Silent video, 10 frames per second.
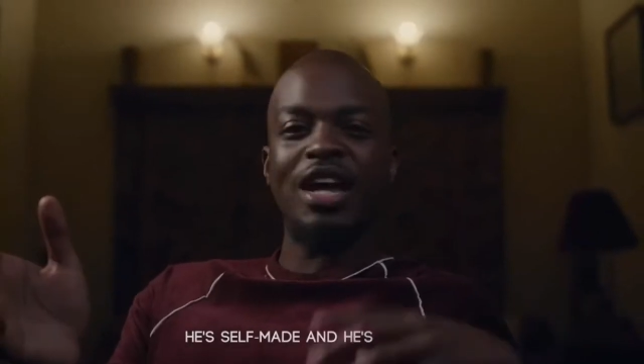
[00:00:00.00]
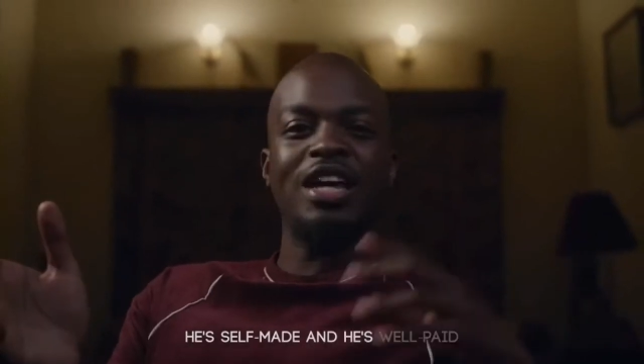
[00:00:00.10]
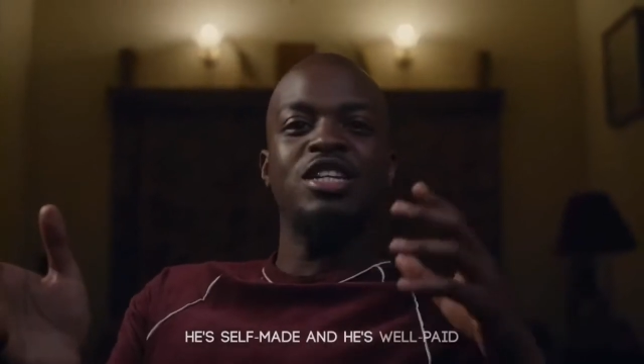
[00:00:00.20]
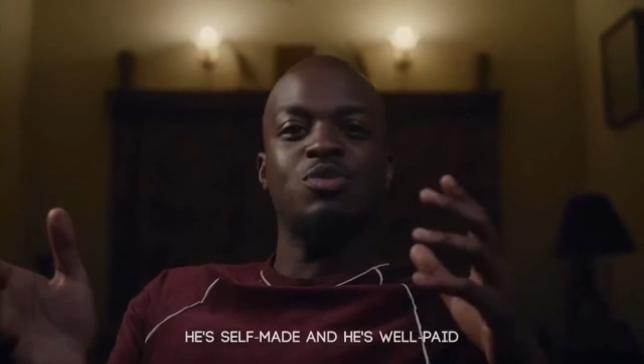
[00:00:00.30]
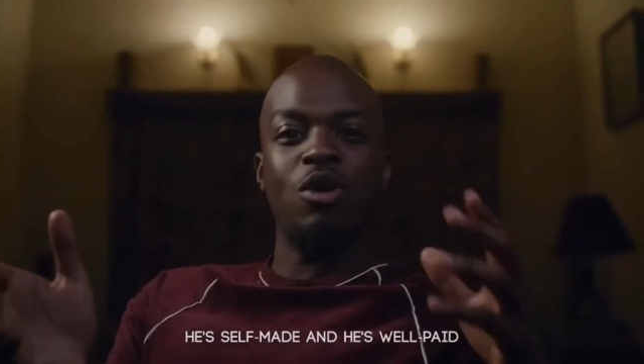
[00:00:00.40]

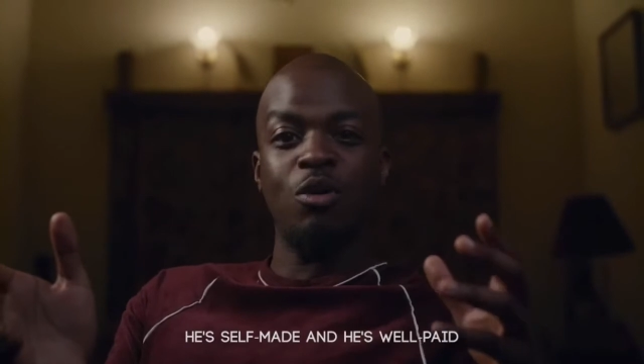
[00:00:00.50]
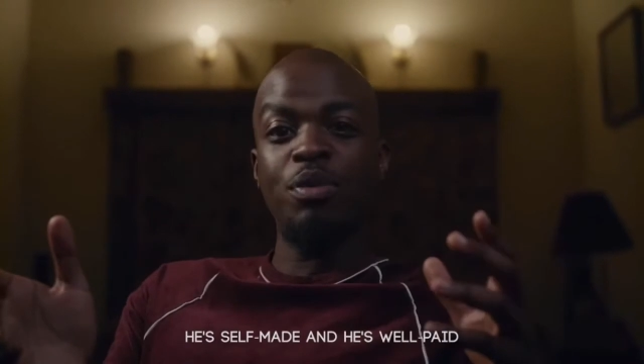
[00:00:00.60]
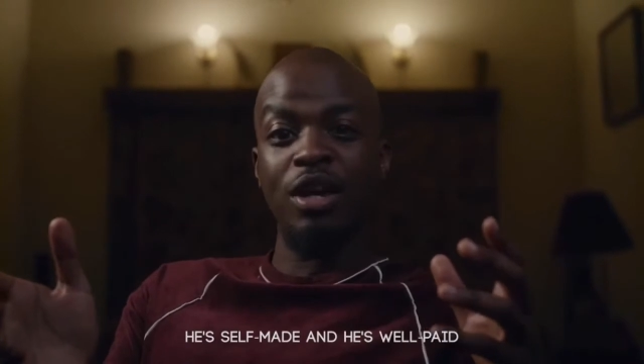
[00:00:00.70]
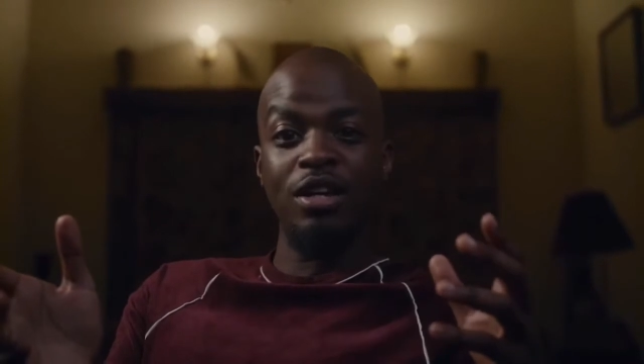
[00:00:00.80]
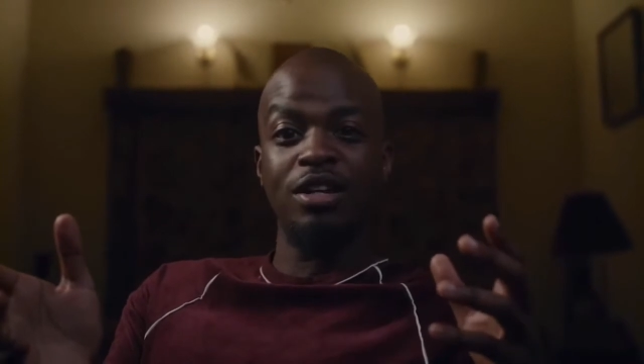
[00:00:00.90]
and he's
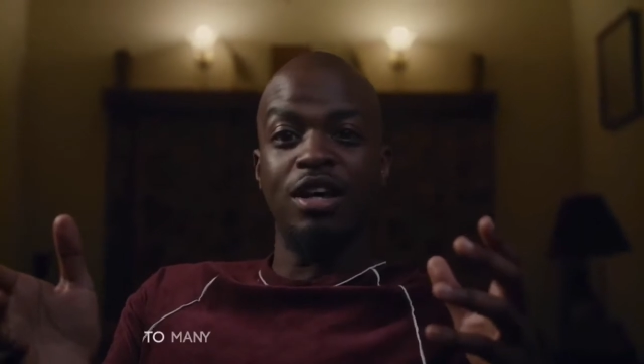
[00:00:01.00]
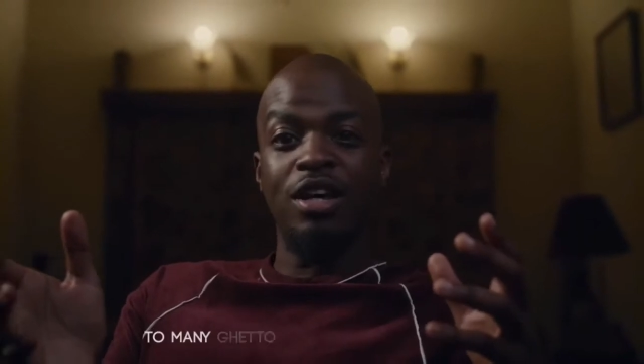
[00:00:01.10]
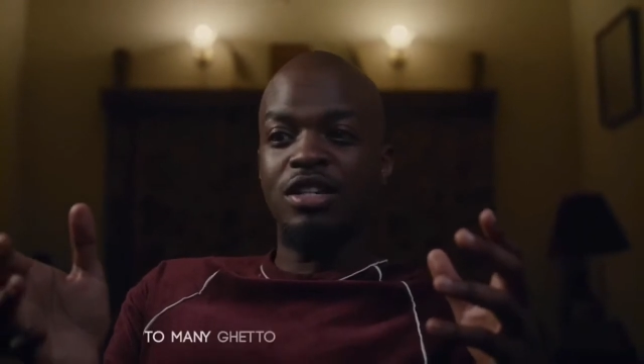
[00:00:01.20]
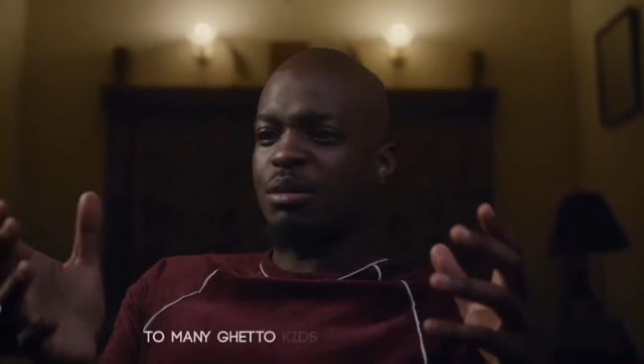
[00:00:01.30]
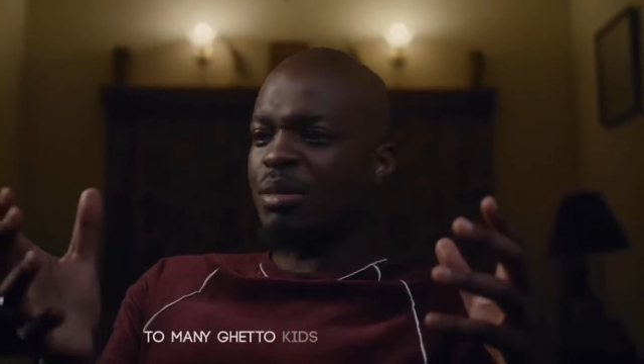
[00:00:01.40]
well-paid.
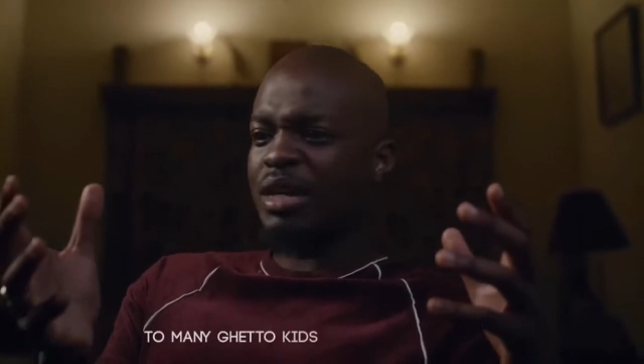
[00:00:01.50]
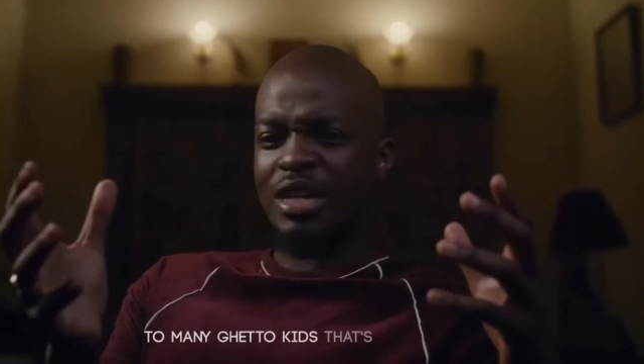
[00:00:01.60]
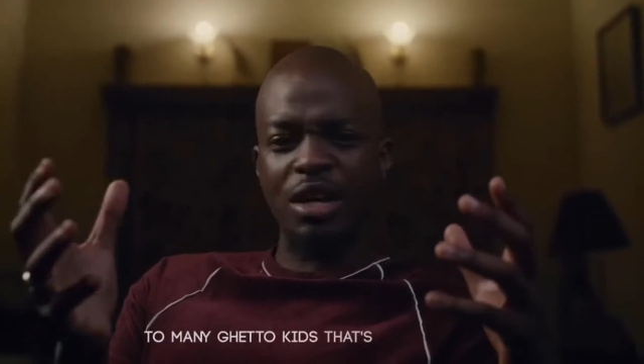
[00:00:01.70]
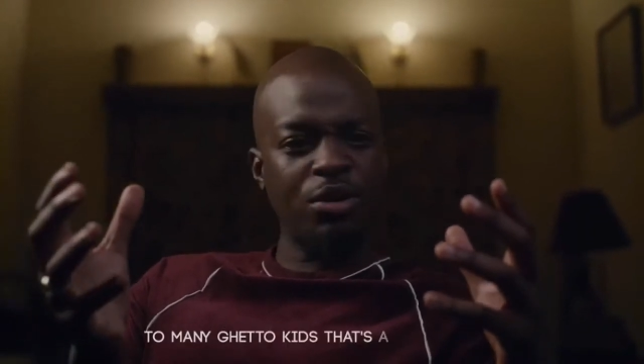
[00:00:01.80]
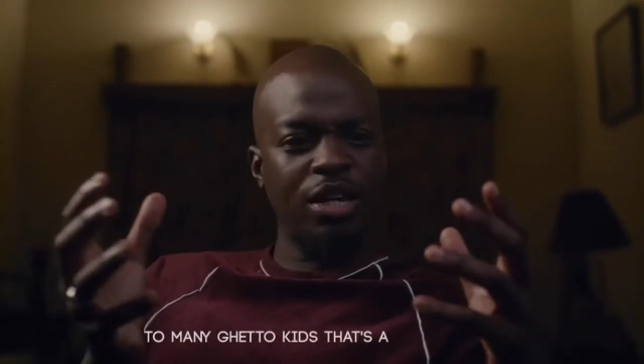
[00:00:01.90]
To many
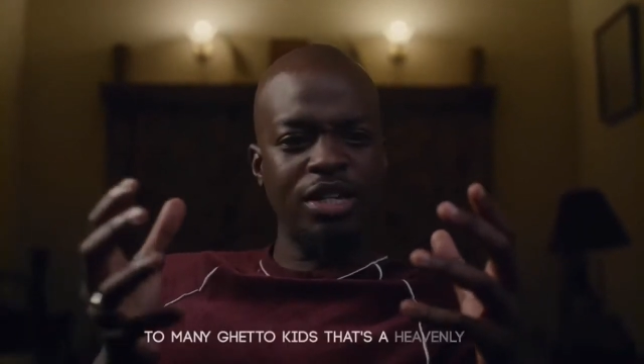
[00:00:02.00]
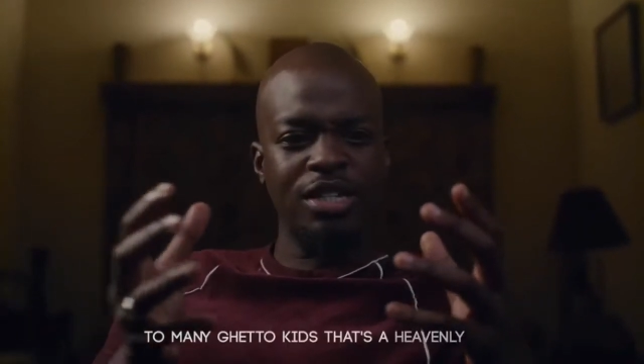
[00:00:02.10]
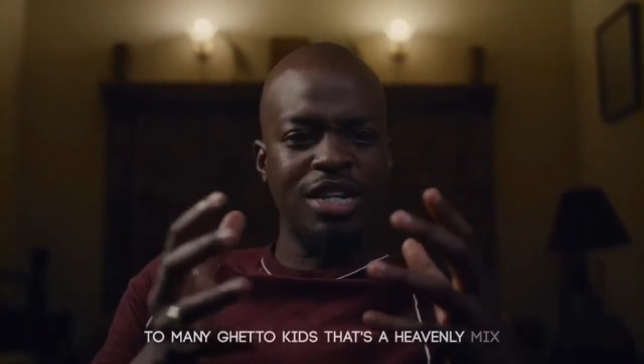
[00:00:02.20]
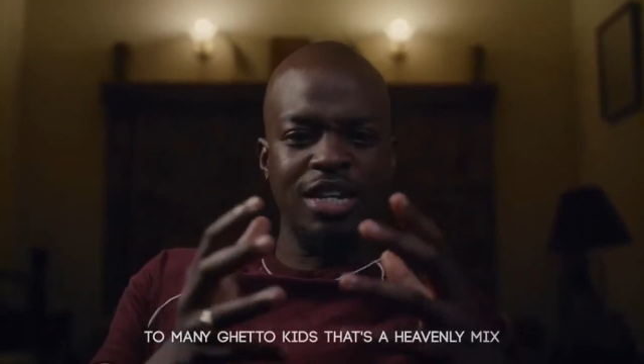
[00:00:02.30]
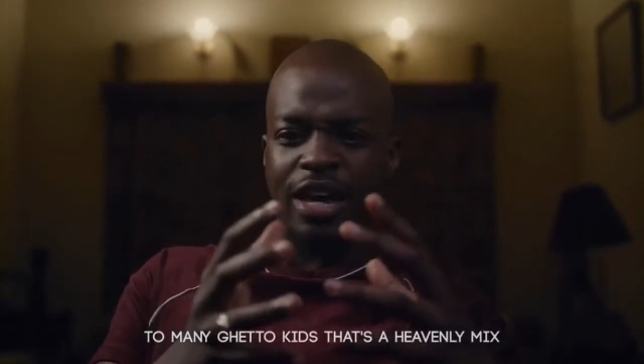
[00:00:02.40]
ghetto
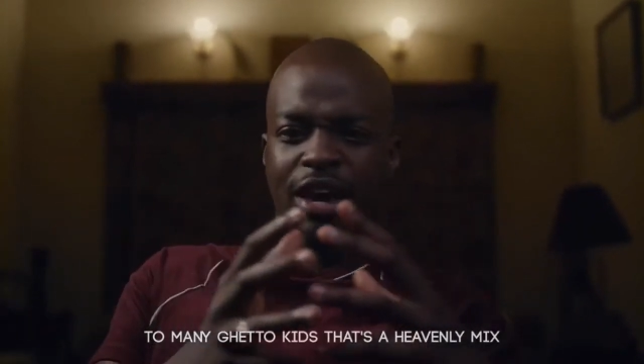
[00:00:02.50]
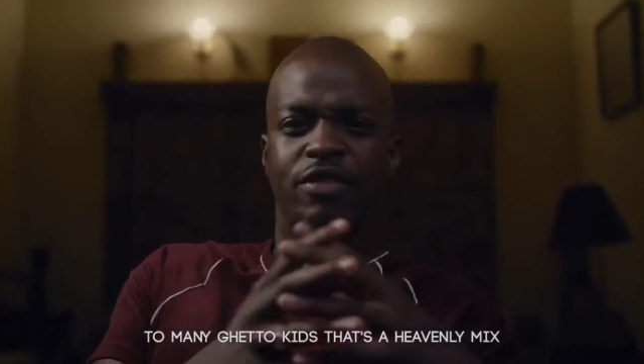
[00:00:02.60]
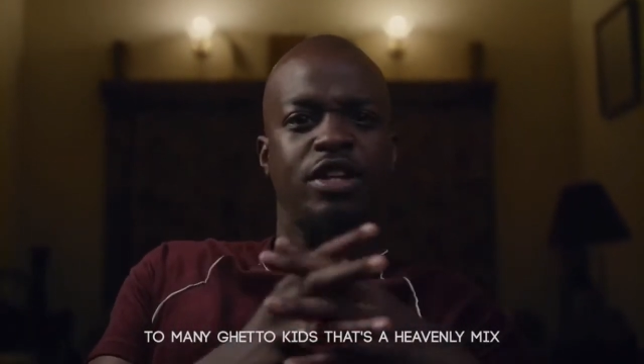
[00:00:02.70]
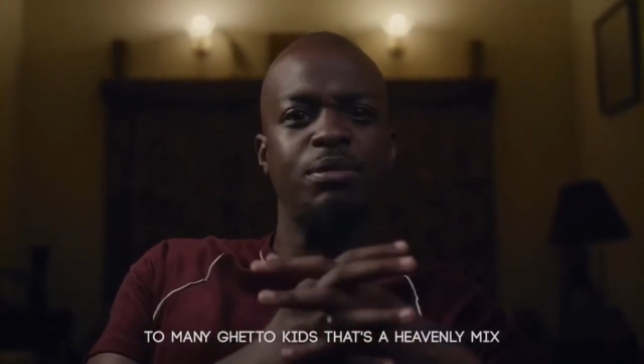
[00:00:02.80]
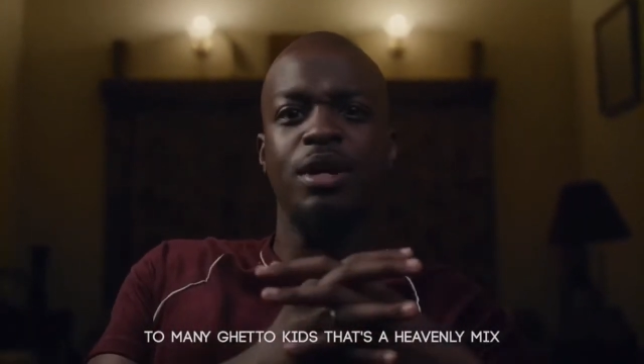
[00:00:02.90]
kids, that's a
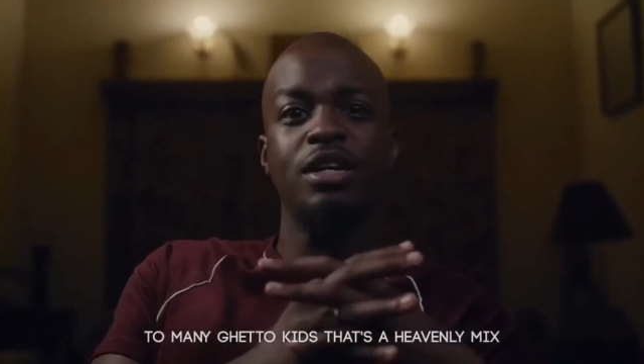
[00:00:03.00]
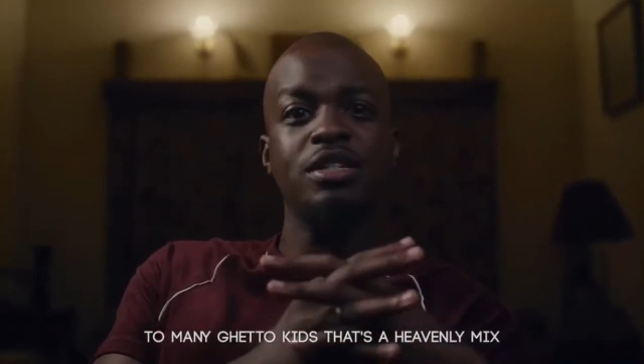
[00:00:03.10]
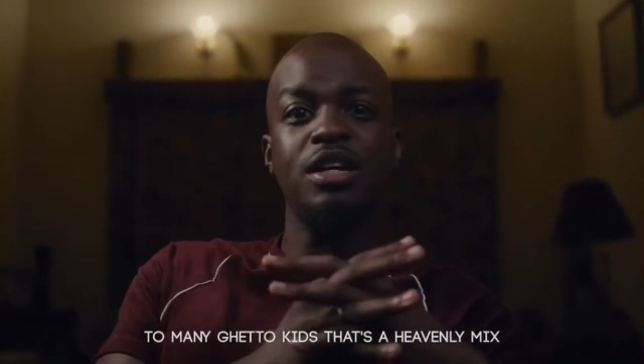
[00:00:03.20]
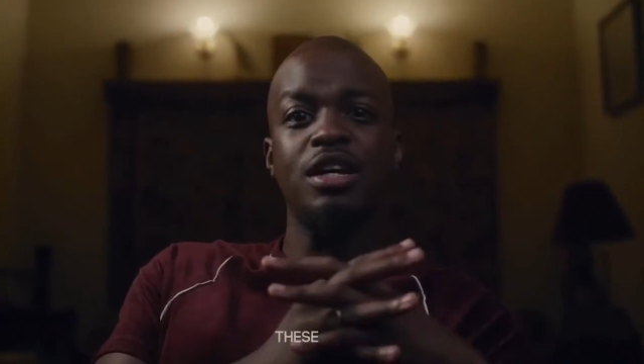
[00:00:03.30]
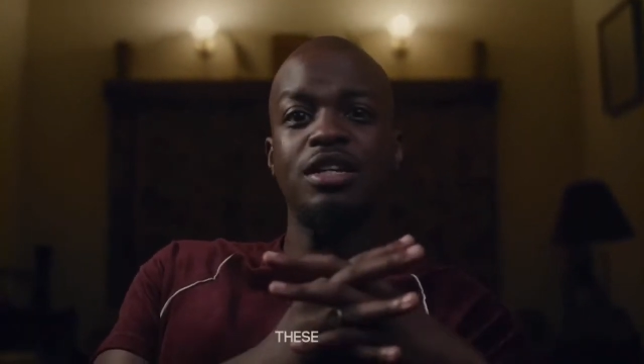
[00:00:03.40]
heavenly
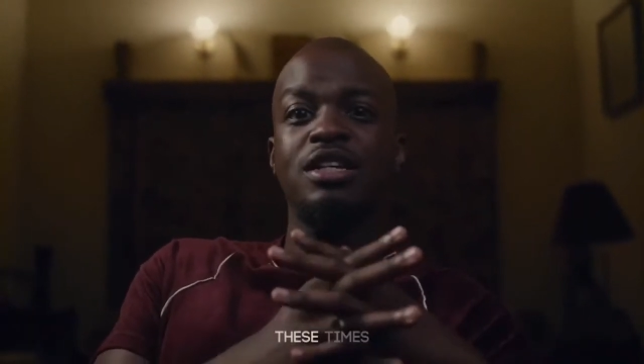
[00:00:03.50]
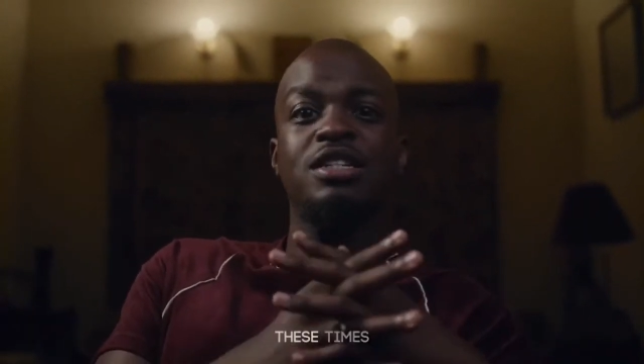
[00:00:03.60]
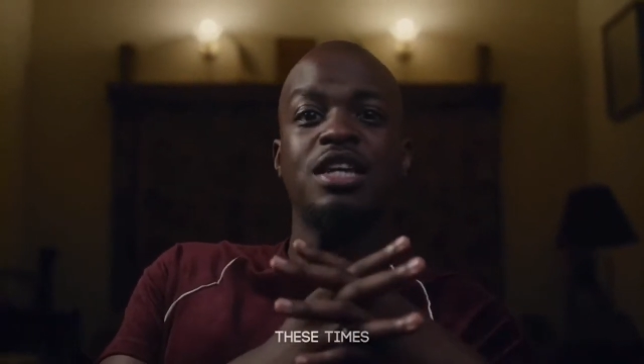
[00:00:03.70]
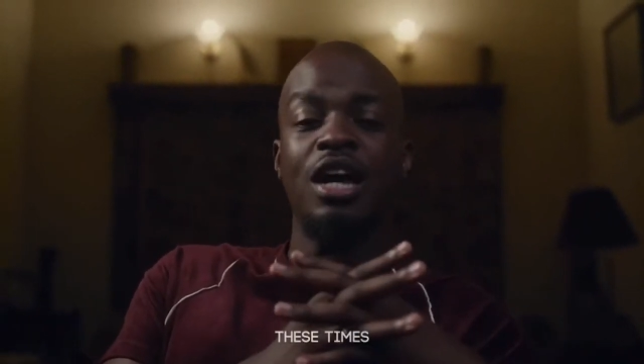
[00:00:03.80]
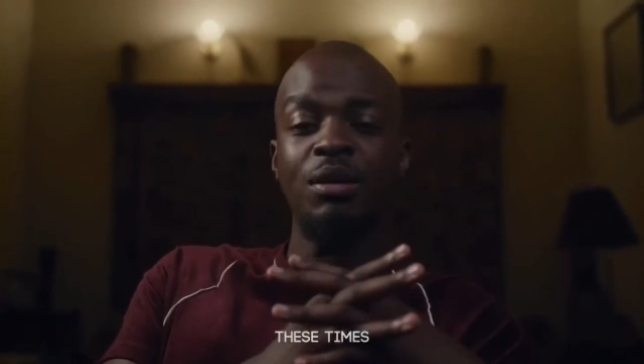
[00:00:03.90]
mix.
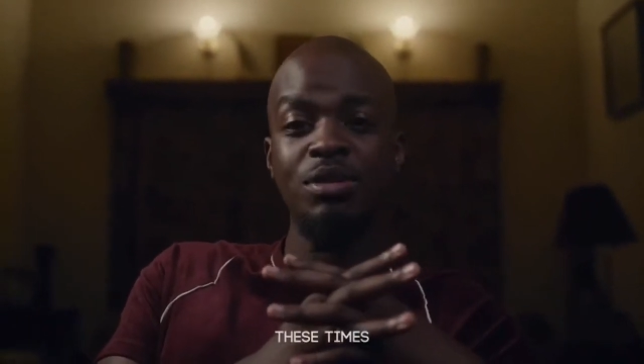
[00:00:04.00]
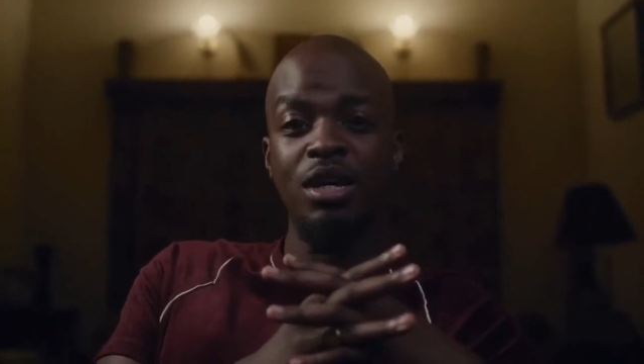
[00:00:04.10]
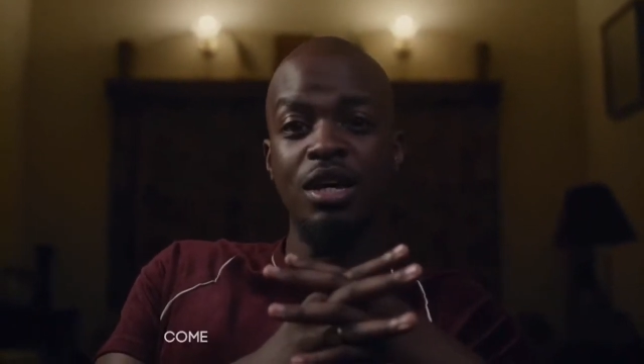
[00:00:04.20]
These times,